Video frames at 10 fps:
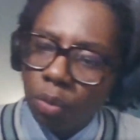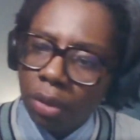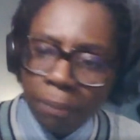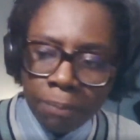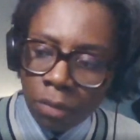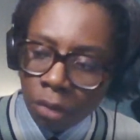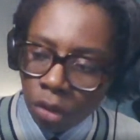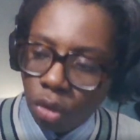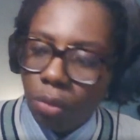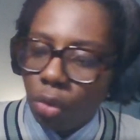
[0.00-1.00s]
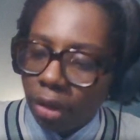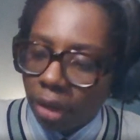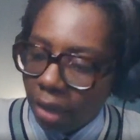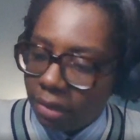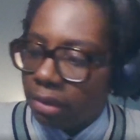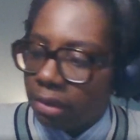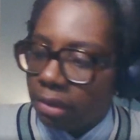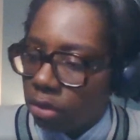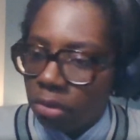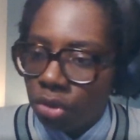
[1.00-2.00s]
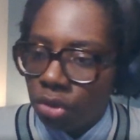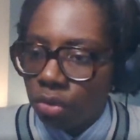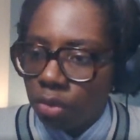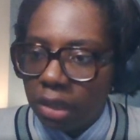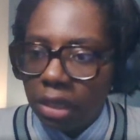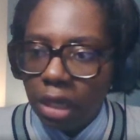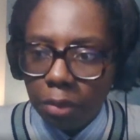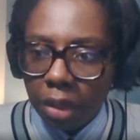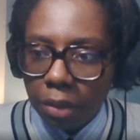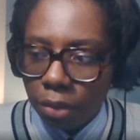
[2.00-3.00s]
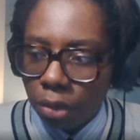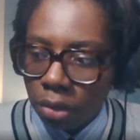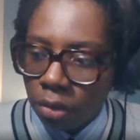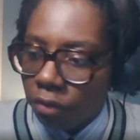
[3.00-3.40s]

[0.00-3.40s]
will grow more accustomed to seeing people,